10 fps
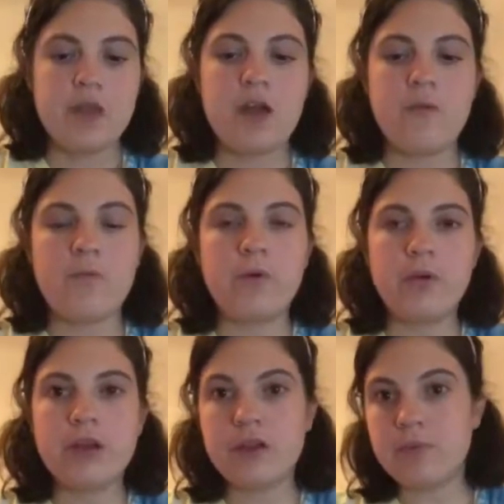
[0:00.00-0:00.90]
And what
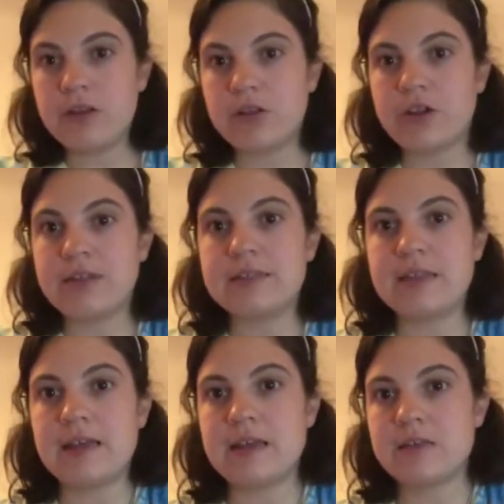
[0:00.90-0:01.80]
we're going to be learning
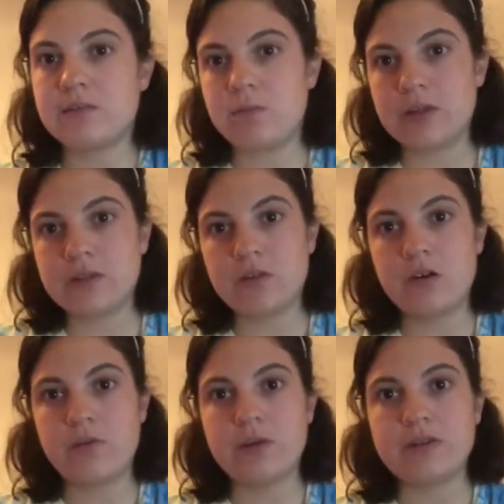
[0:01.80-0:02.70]
today is what is
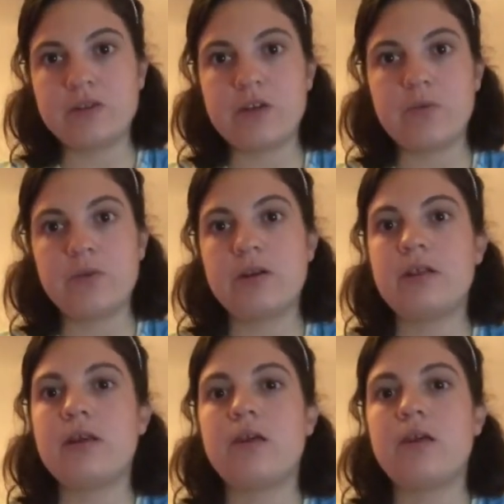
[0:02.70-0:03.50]
called rescue breathing.